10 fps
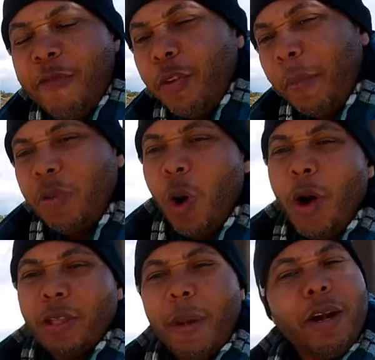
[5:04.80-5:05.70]
from up
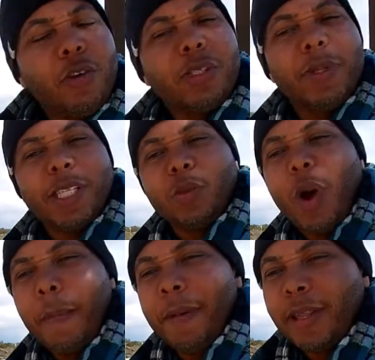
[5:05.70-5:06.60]
north, Merry Christmas as
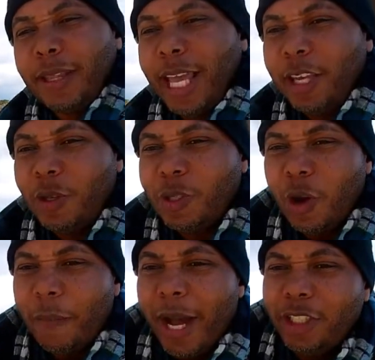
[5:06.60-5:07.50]
well, brother. Thank you so
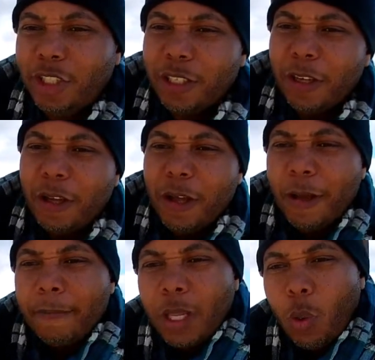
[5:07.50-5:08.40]
much.
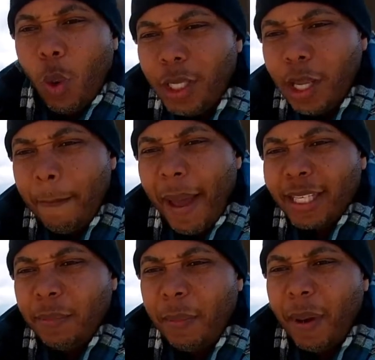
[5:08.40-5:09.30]
What is the
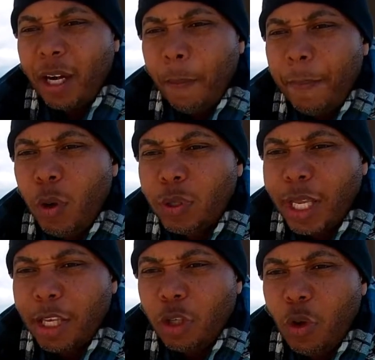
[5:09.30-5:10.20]
maximum amount of boost
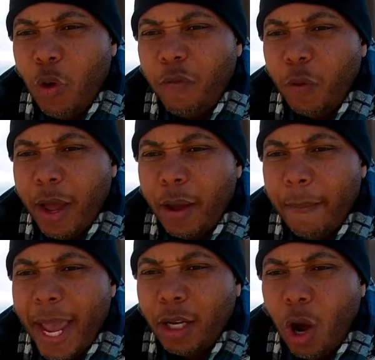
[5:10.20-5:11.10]
that you've
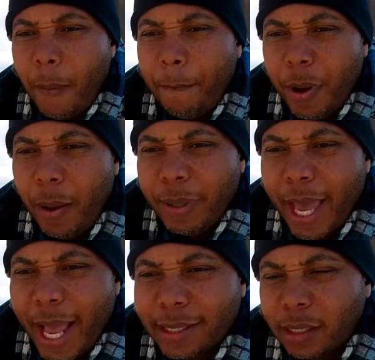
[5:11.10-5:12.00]
made on pump
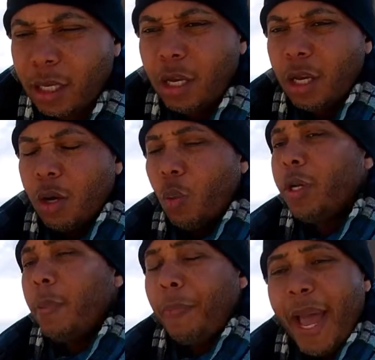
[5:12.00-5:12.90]
gas? Well, it
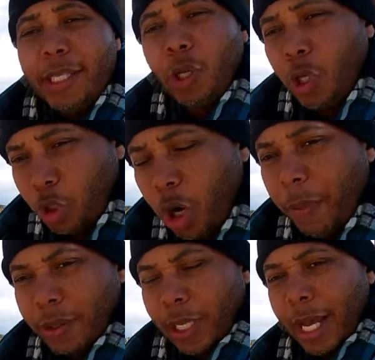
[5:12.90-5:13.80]
depends on the turbo
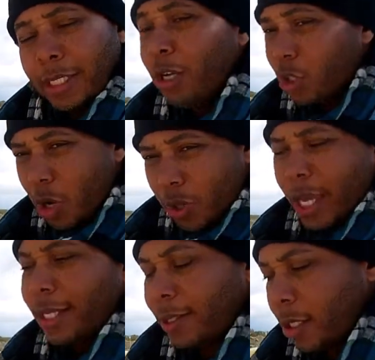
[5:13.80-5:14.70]
size. And I'll tell you
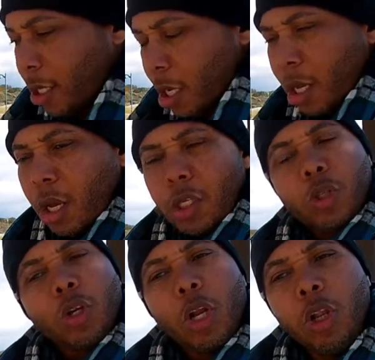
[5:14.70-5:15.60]
this. So
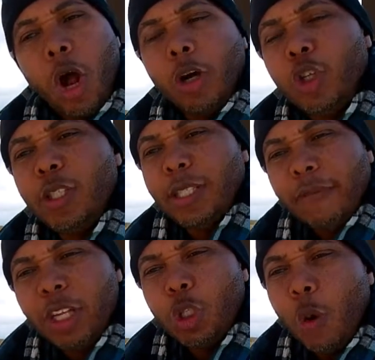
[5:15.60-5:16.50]
on a larger
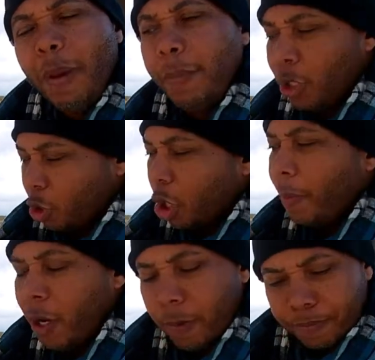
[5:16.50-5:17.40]
72 millimeter
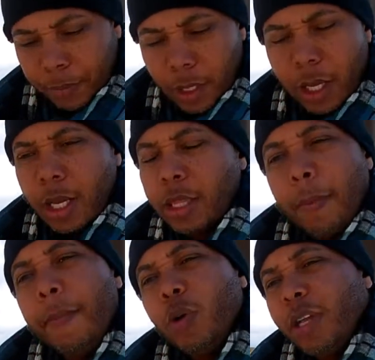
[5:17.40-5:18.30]
turbo, the
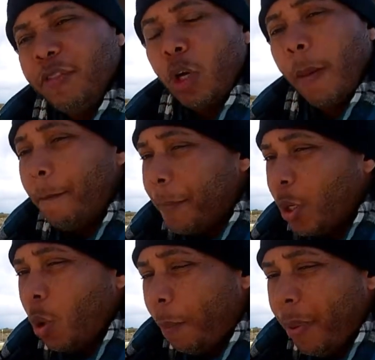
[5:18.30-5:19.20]
most I've done on
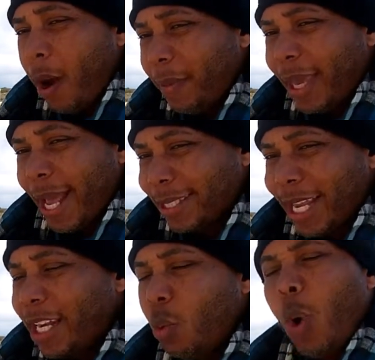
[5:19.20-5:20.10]
pure pump gas
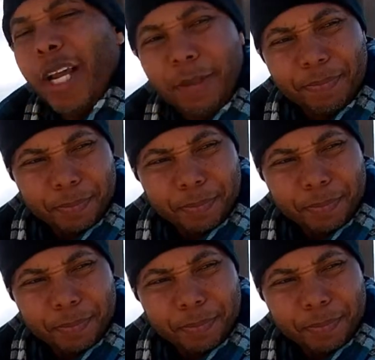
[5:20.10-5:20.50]
91